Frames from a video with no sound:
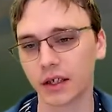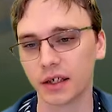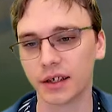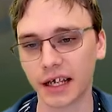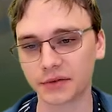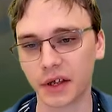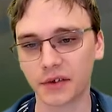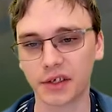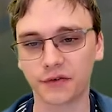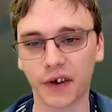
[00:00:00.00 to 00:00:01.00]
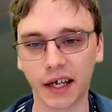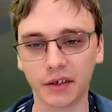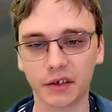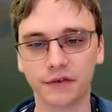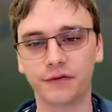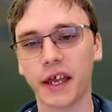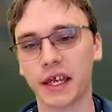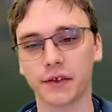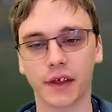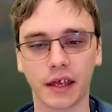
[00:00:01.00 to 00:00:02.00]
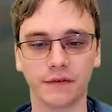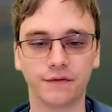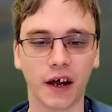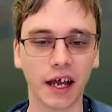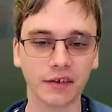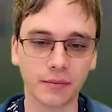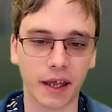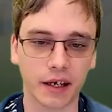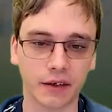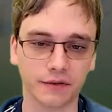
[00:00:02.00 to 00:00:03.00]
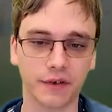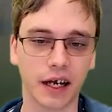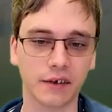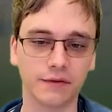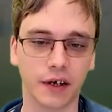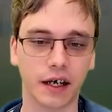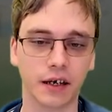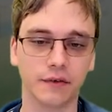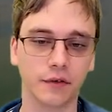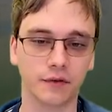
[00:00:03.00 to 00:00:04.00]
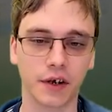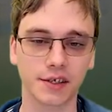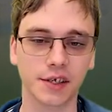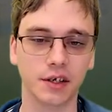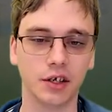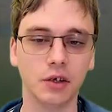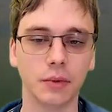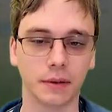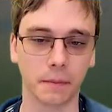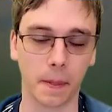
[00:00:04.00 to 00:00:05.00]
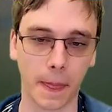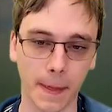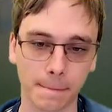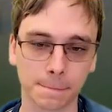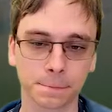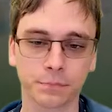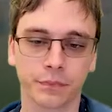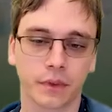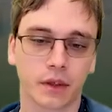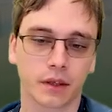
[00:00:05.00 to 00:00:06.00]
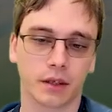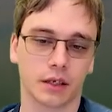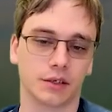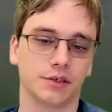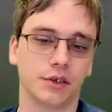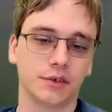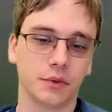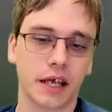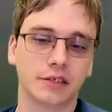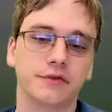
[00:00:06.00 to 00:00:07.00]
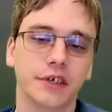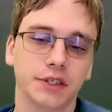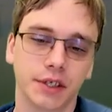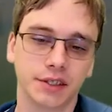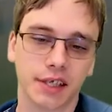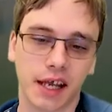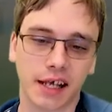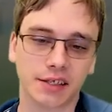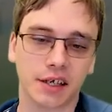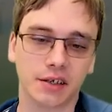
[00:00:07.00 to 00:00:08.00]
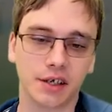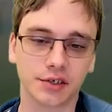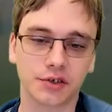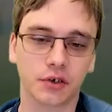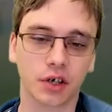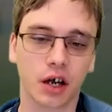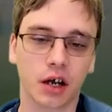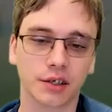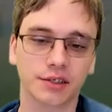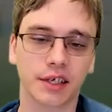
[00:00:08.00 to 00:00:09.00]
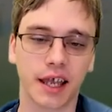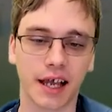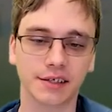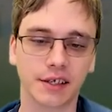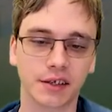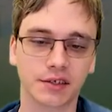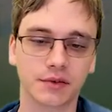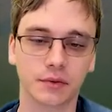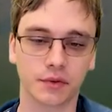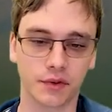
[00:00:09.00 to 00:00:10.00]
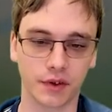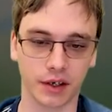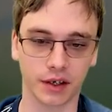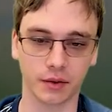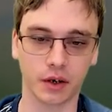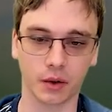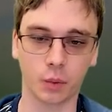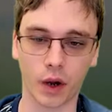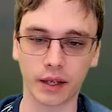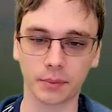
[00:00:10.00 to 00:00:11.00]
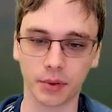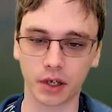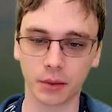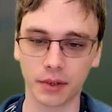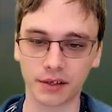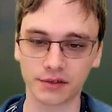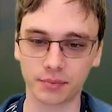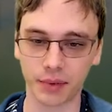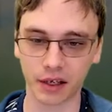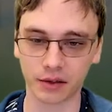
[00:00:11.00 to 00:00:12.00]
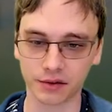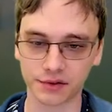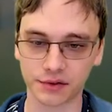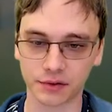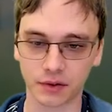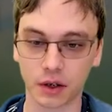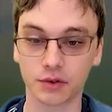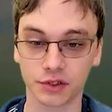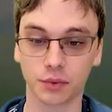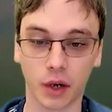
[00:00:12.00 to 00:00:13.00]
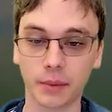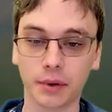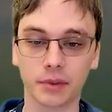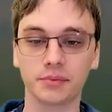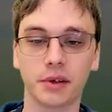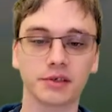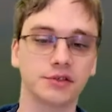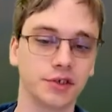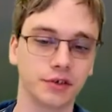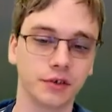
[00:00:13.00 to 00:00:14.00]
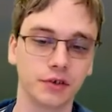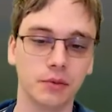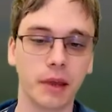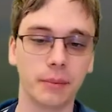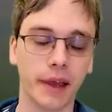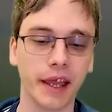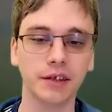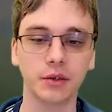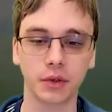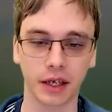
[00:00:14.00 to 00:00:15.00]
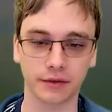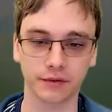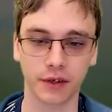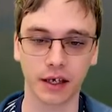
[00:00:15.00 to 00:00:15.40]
Next, we have the Defiler of Faith, a 5 mana, 5/5 Phyrexian human. So this one has Vigilance and has an additional cost to casting white permanent spells. Oh, just white permanent spells in general. You may pay 2 life.